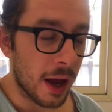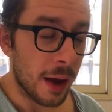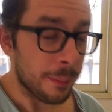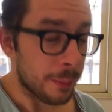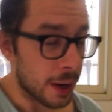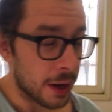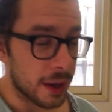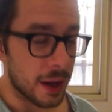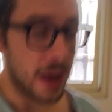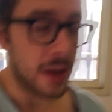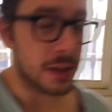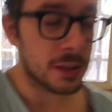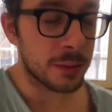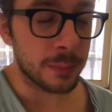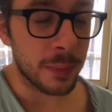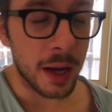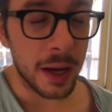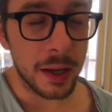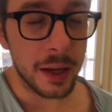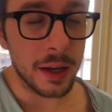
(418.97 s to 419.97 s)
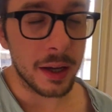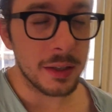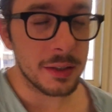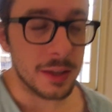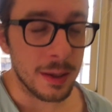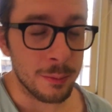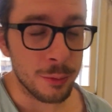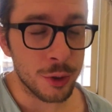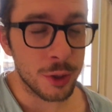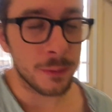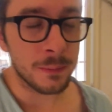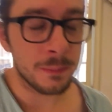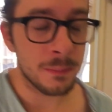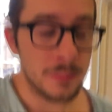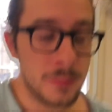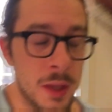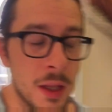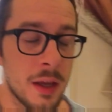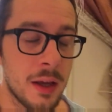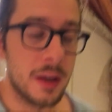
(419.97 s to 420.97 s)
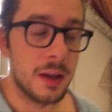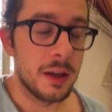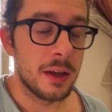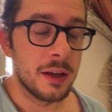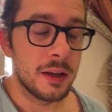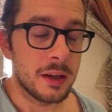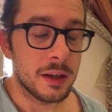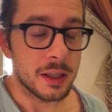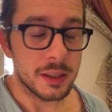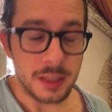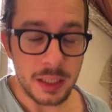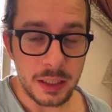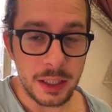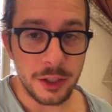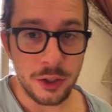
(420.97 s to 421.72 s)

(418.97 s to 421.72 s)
My assumption is that they